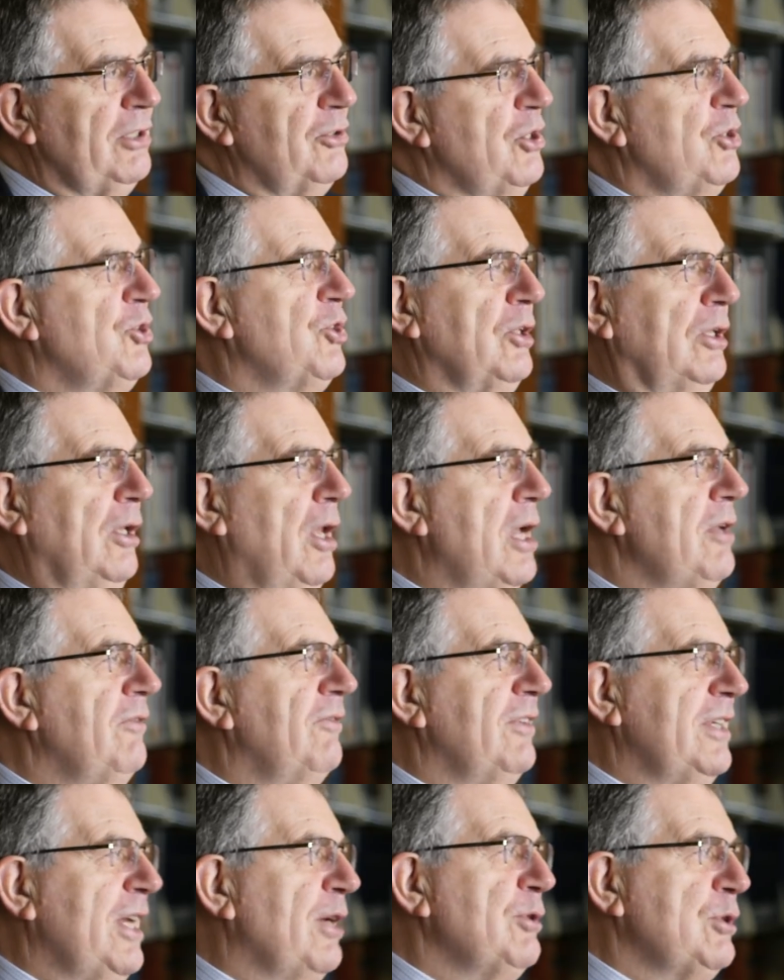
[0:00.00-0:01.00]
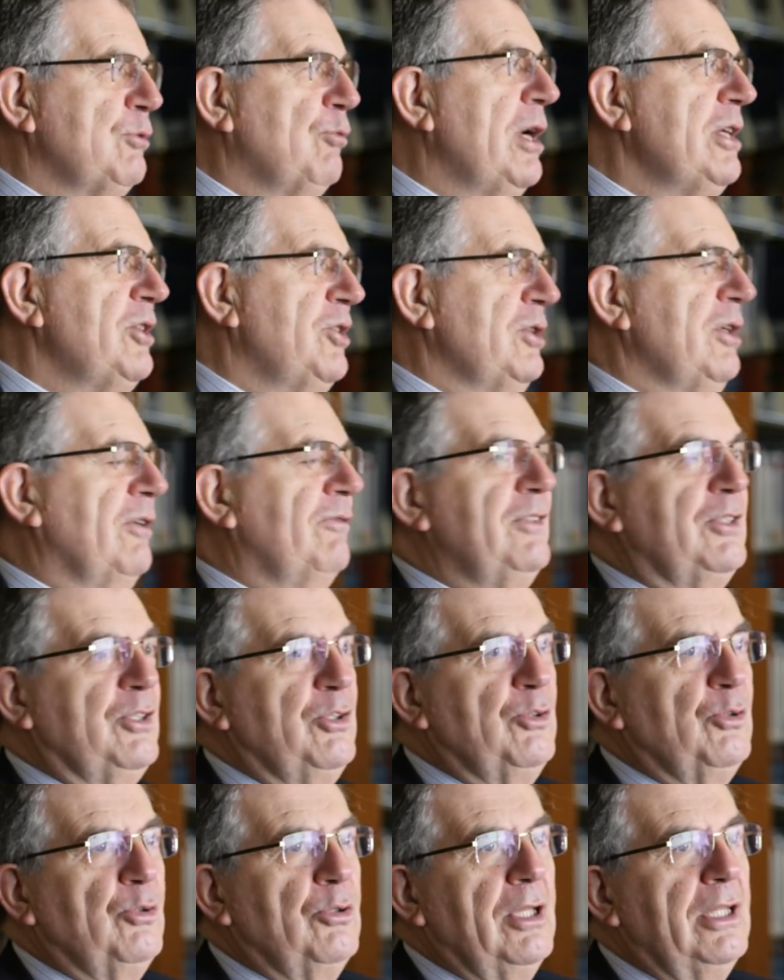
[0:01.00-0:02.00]
my Christian life. And I was wise enough
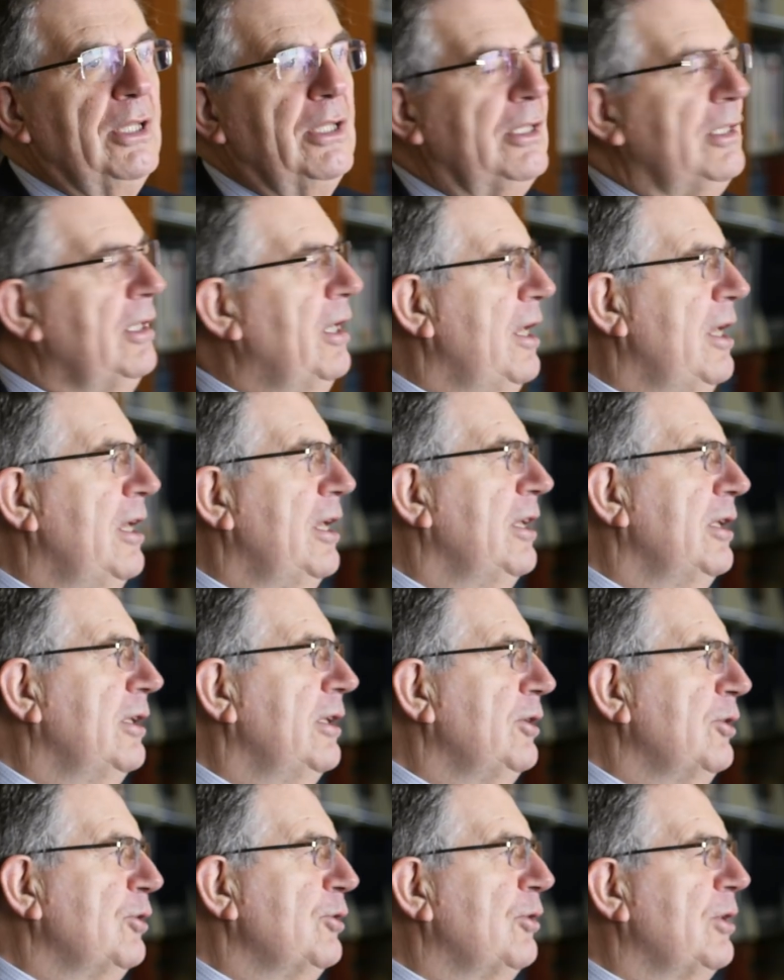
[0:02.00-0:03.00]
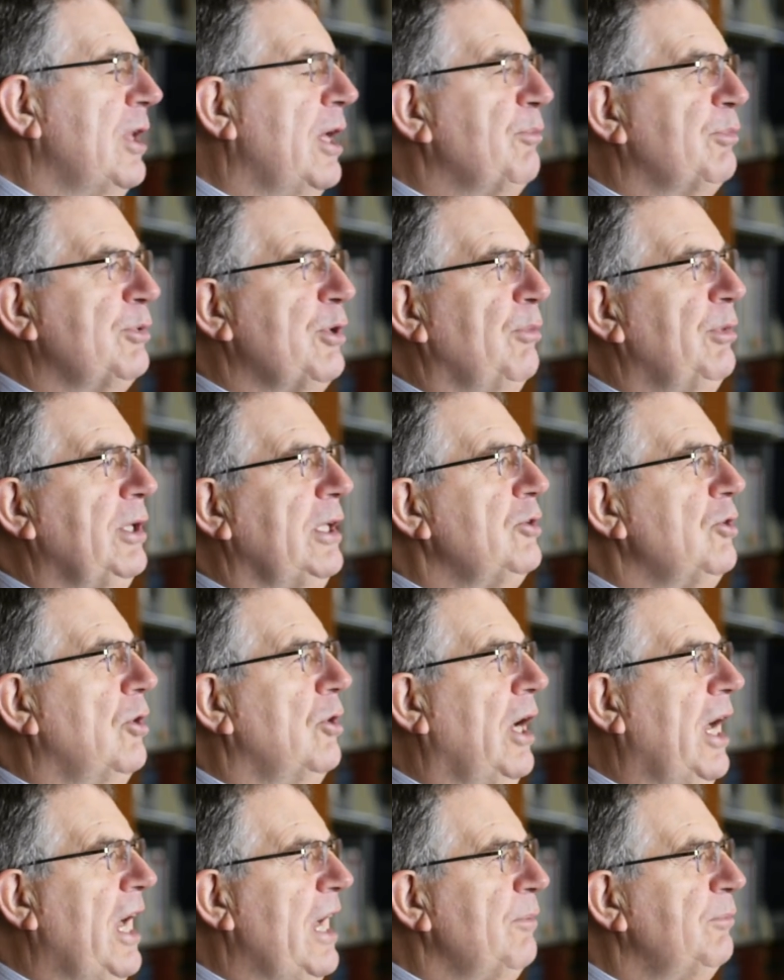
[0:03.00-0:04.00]
to know that, you know, that probably had
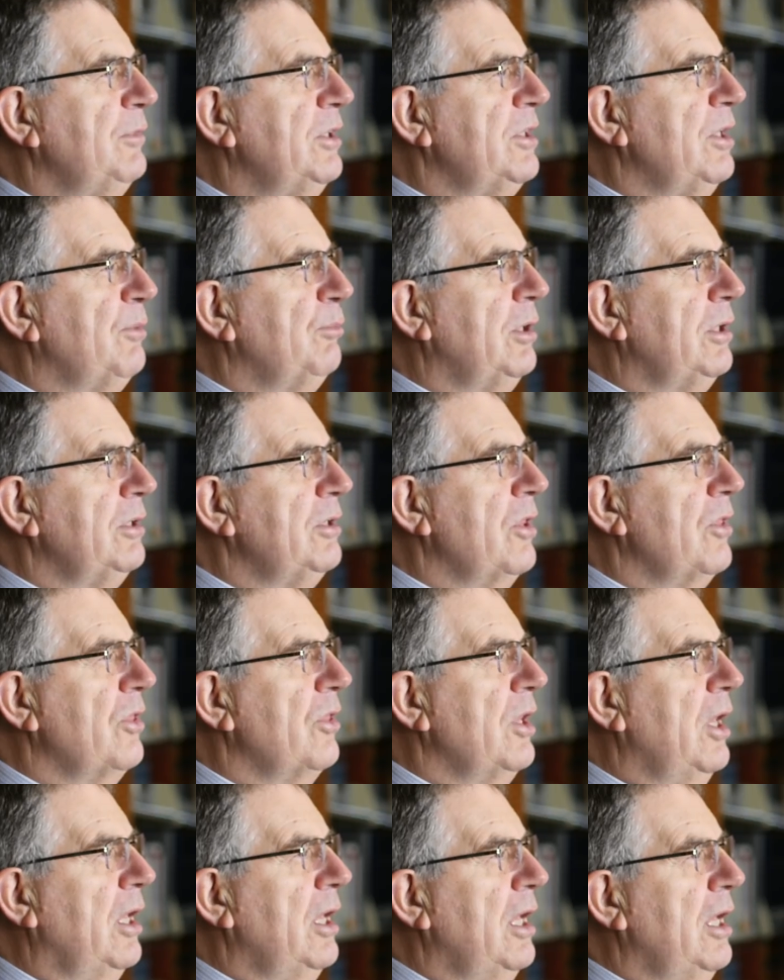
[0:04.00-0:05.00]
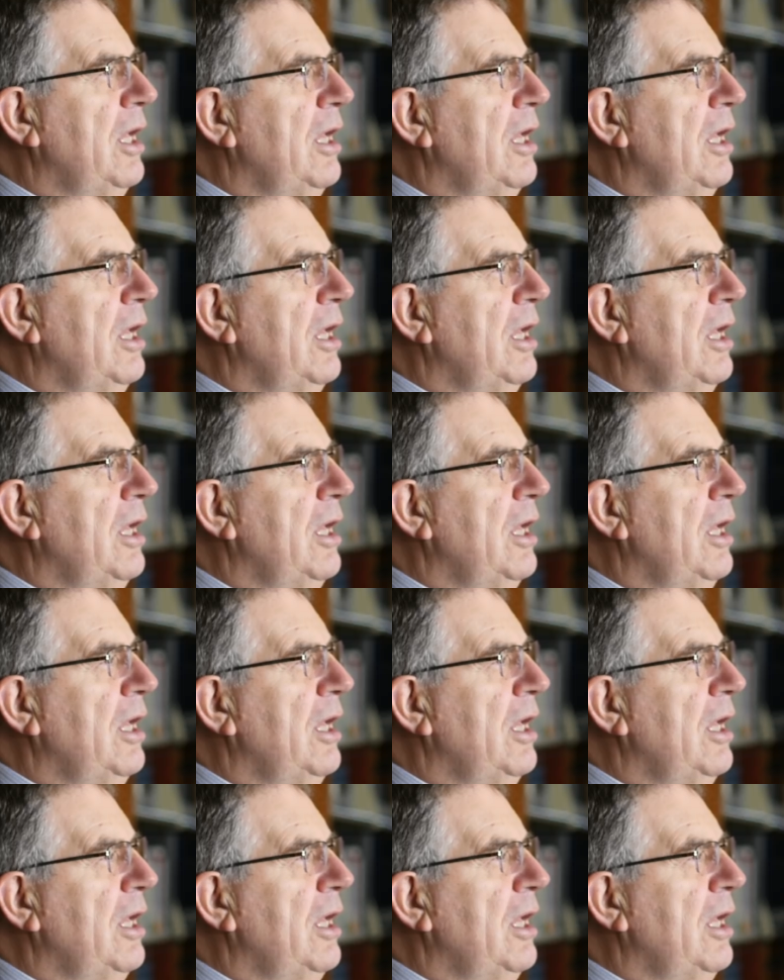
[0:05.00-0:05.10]
not happened in a month.